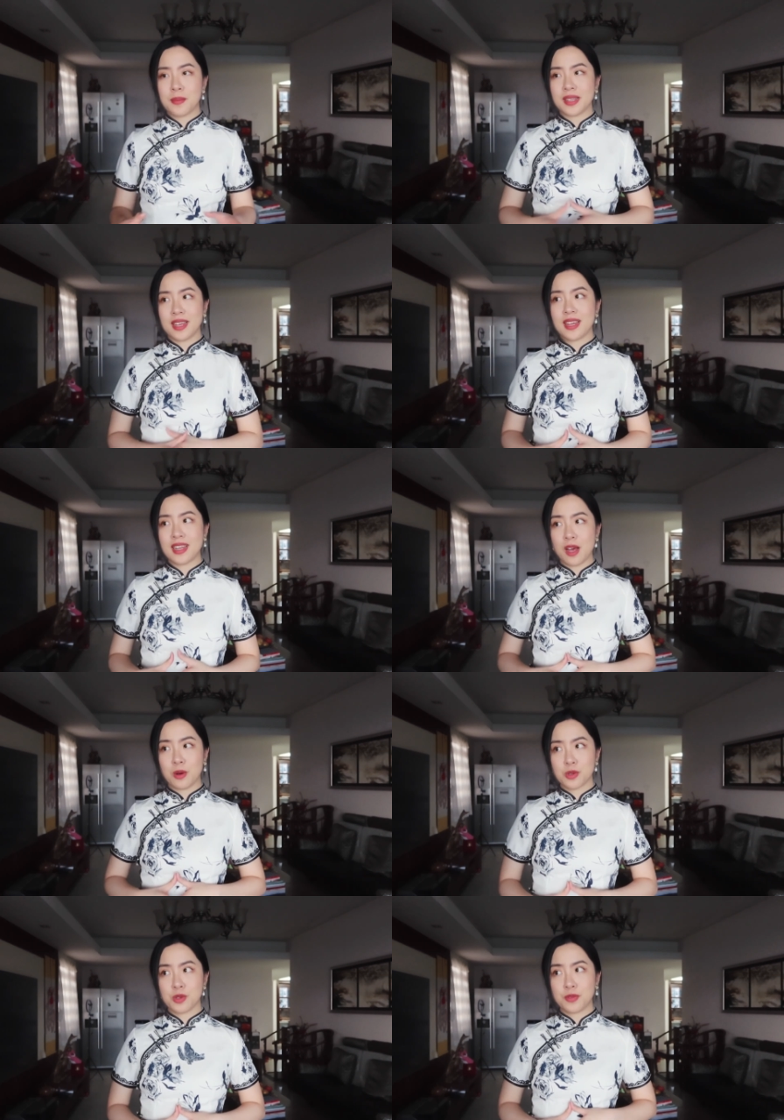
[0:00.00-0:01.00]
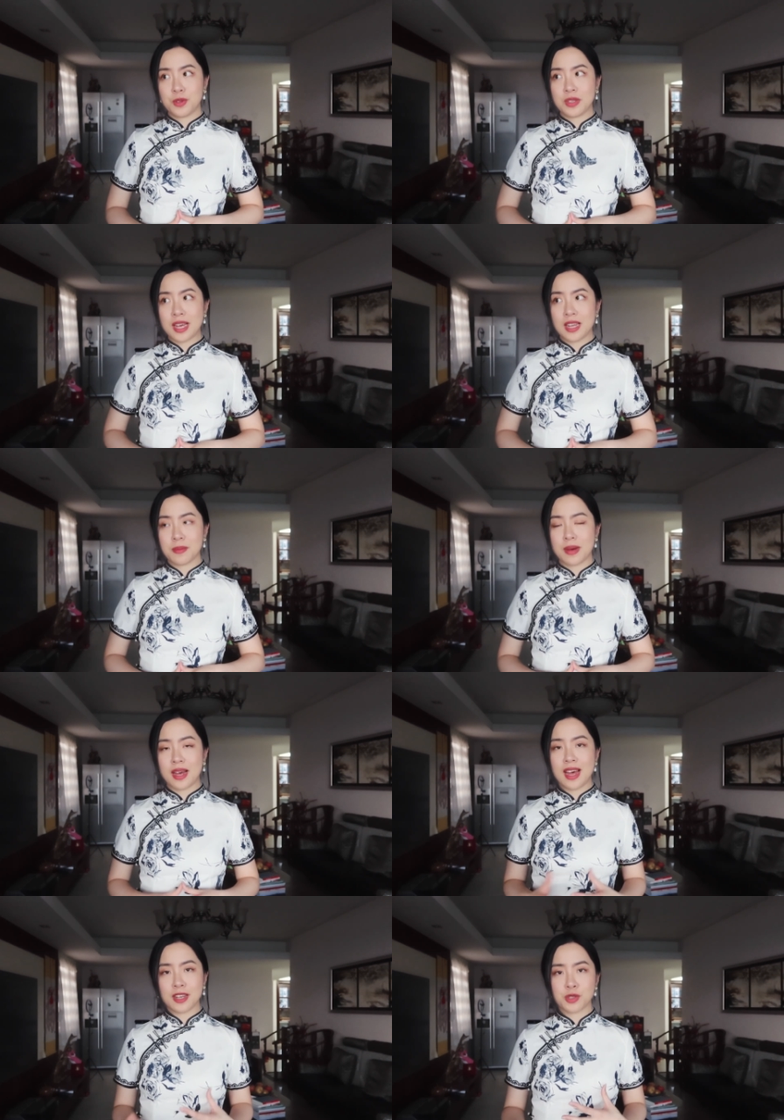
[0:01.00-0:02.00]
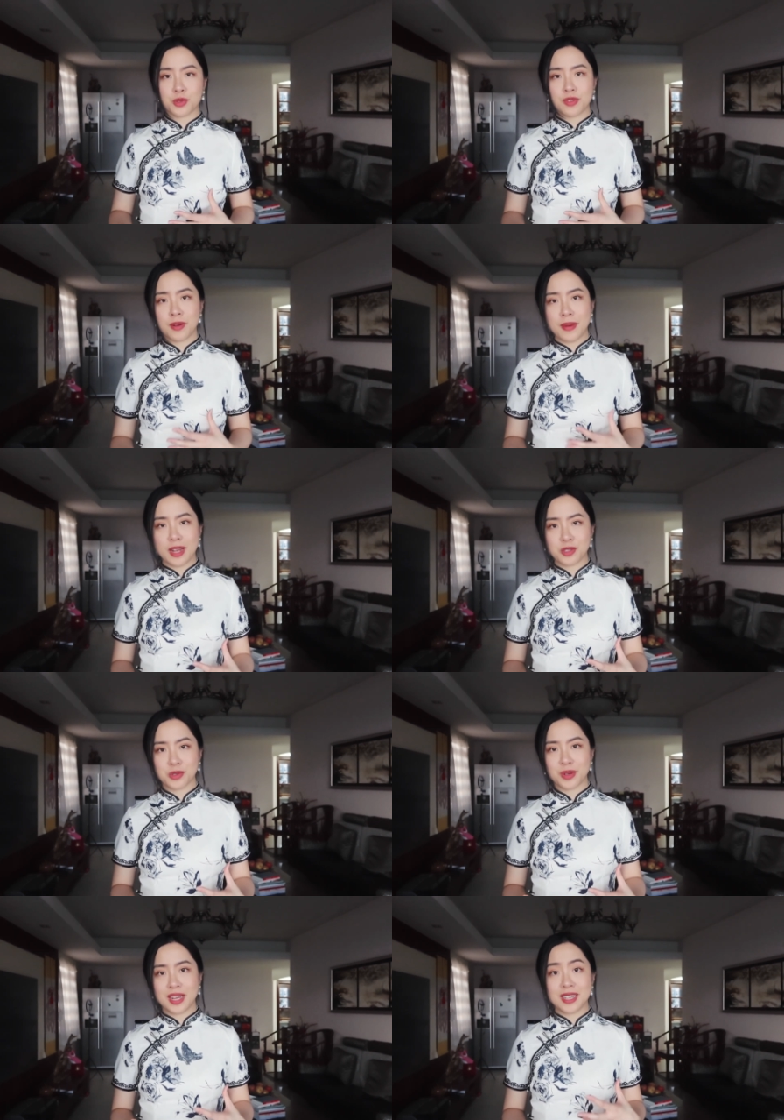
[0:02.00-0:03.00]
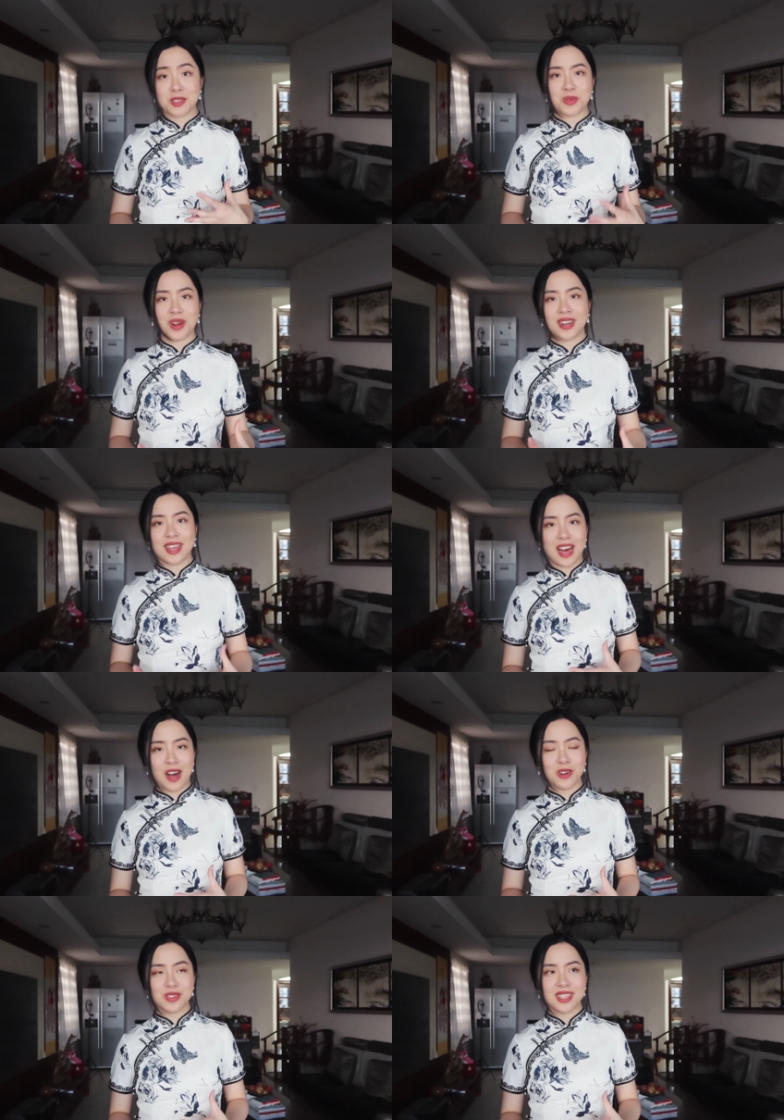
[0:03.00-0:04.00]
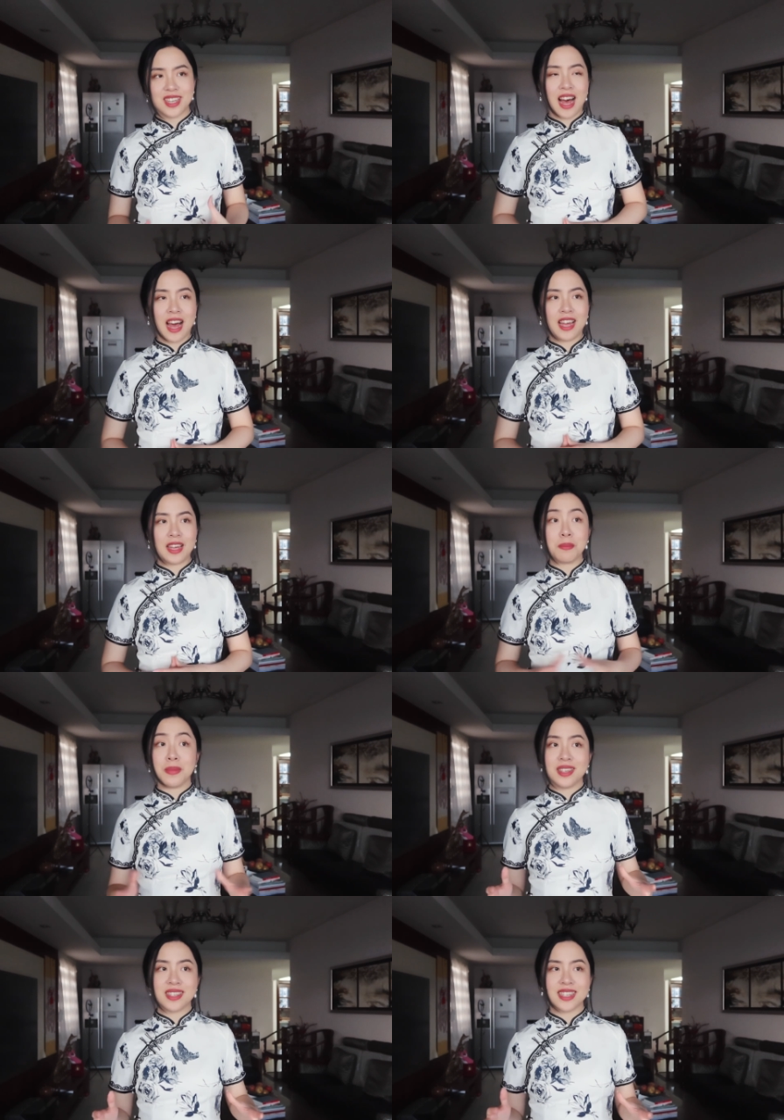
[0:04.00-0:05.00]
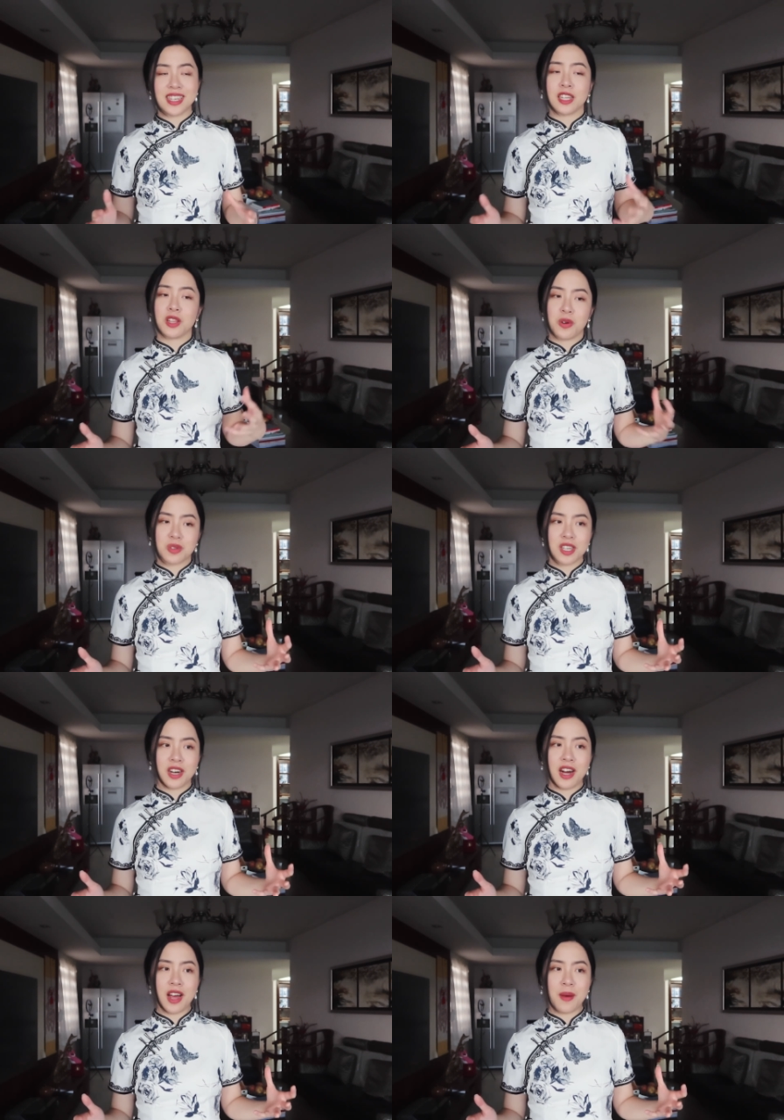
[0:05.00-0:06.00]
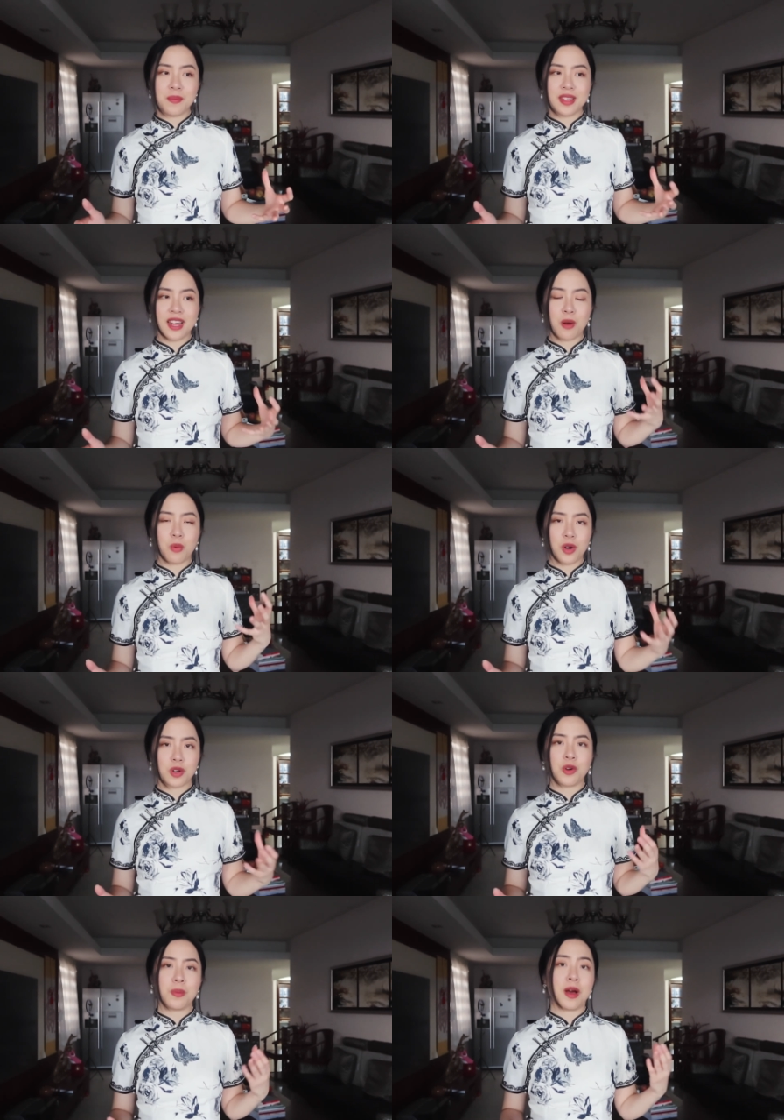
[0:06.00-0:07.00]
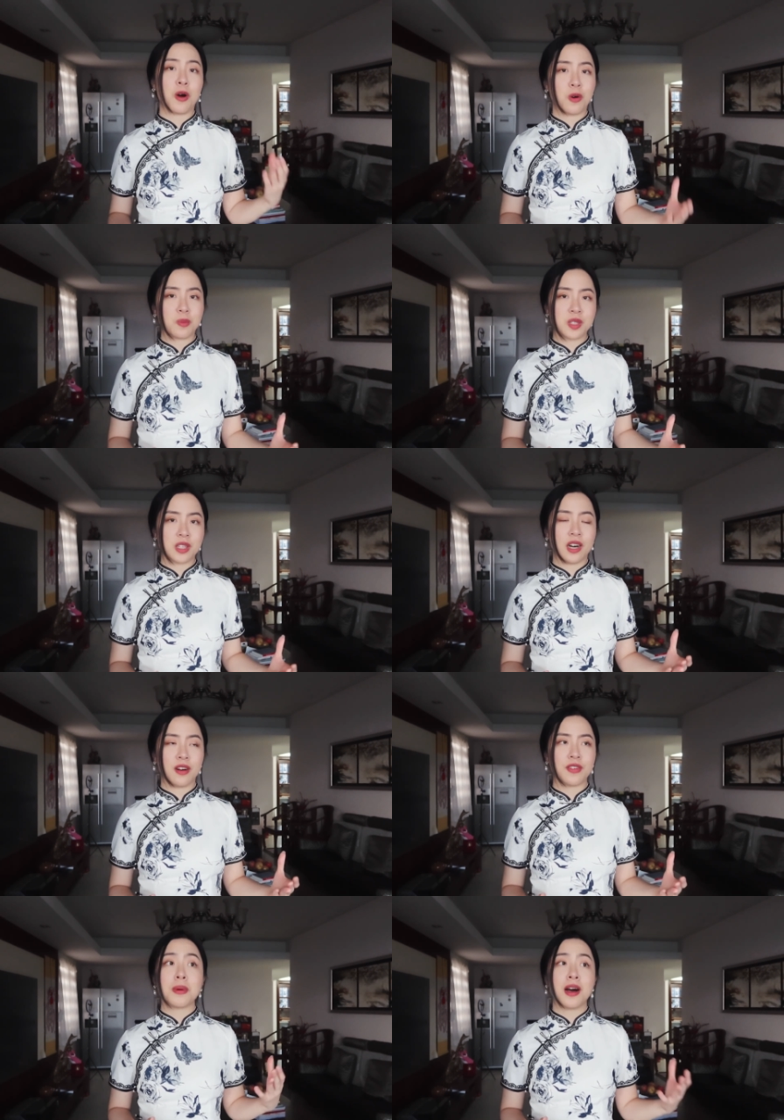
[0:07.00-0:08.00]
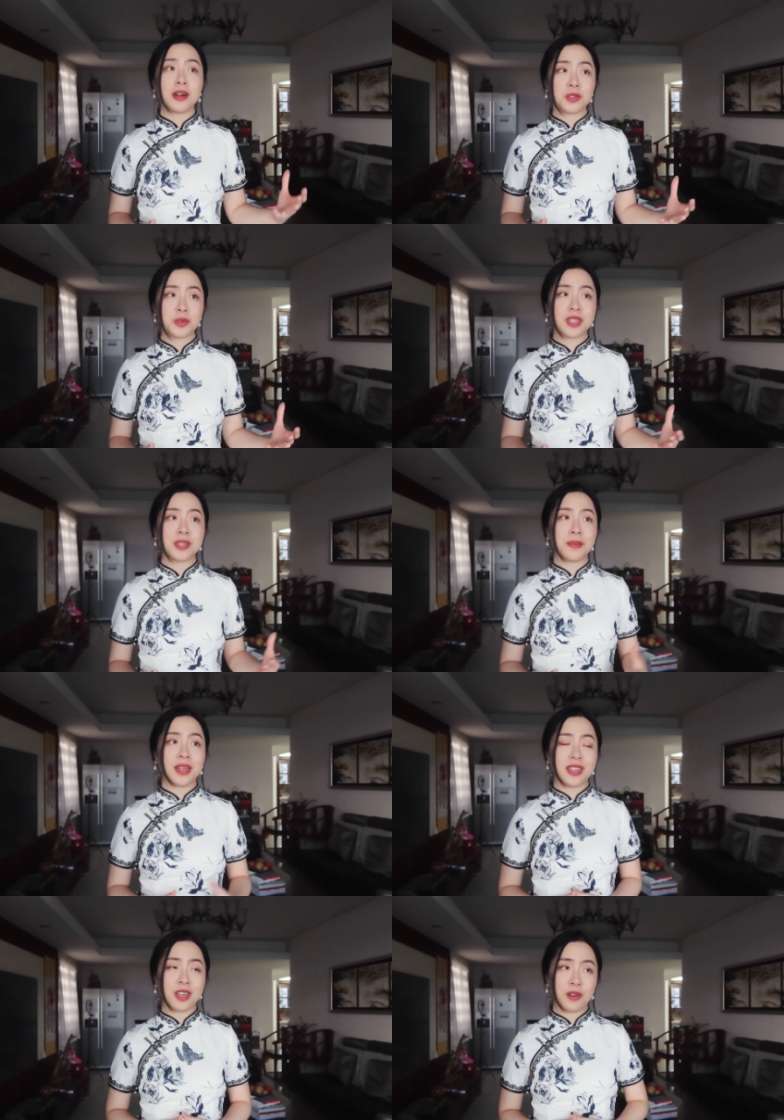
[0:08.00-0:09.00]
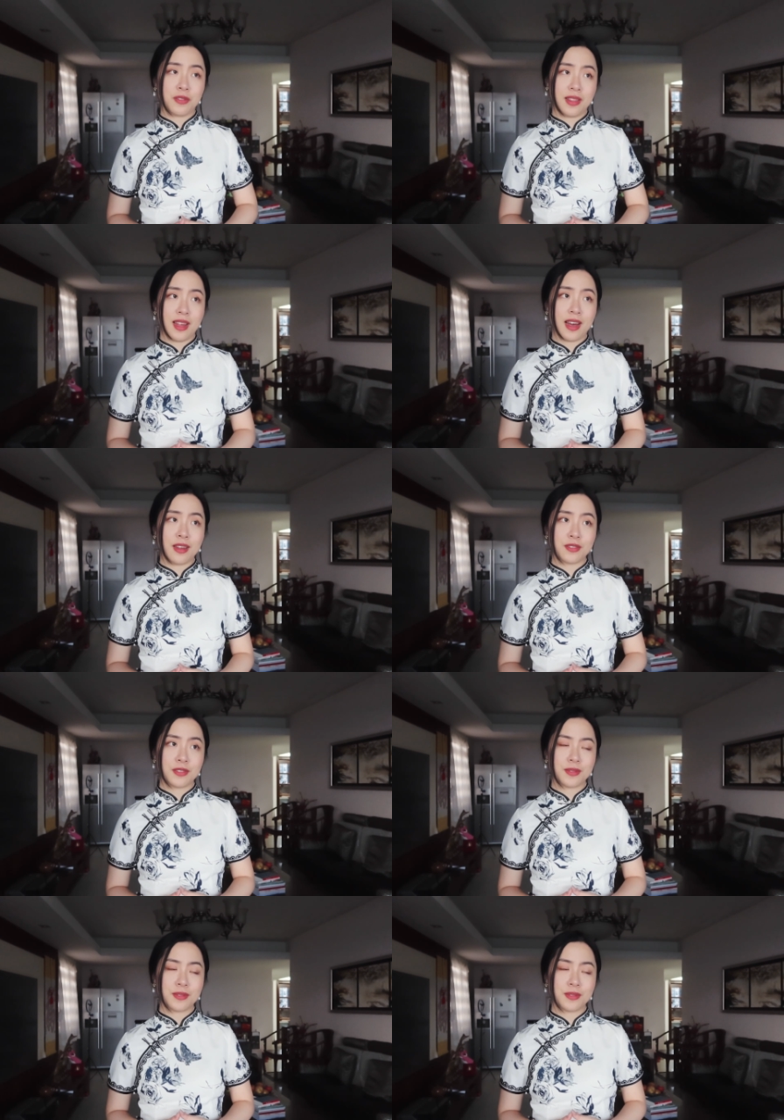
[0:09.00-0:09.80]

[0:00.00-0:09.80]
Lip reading: But then I also feel that my extrovert battery is running out. I miss the alone time that I work on my own stuff, pondering the meaning of life.